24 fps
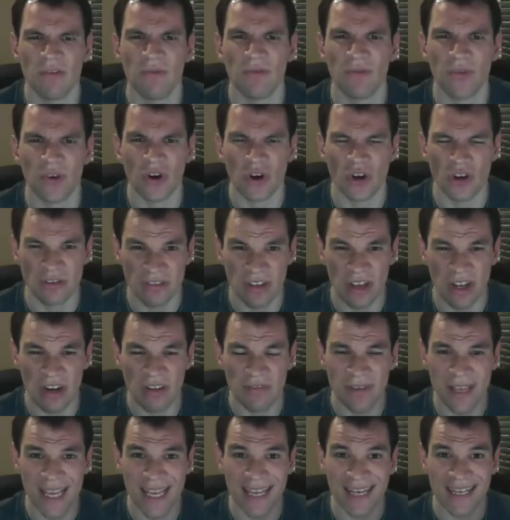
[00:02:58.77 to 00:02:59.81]
For
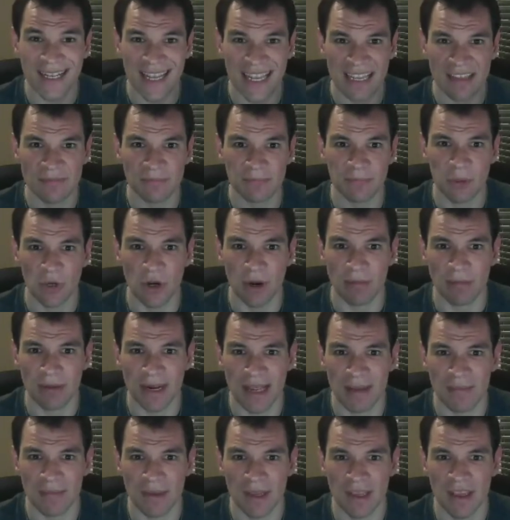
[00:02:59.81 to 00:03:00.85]
solving this
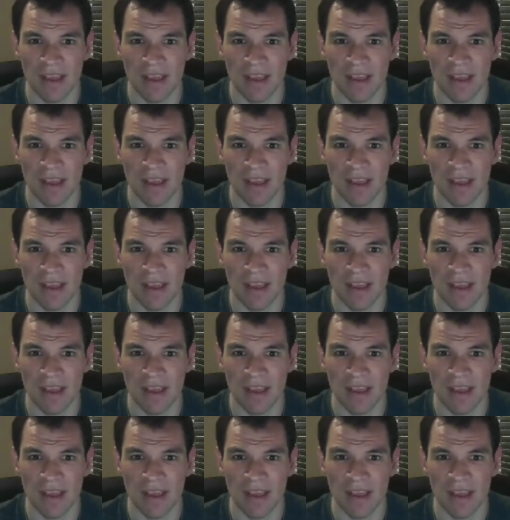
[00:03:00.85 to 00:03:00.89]
problem,